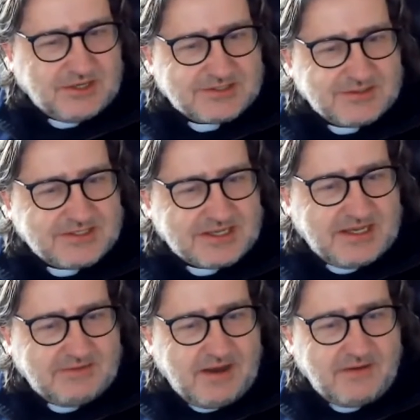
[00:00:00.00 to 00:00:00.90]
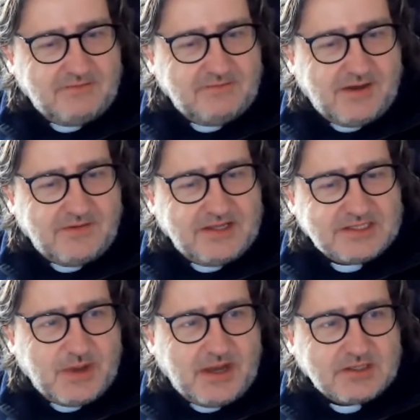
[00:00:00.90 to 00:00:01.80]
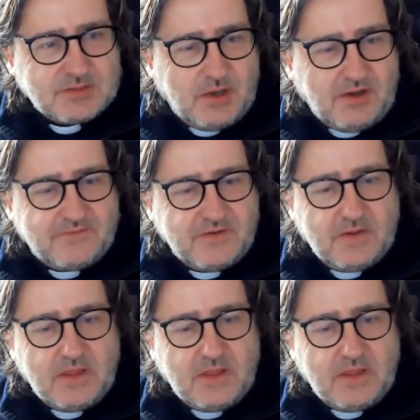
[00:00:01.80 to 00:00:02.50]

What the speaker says: go to as a kid round these parts, Boff?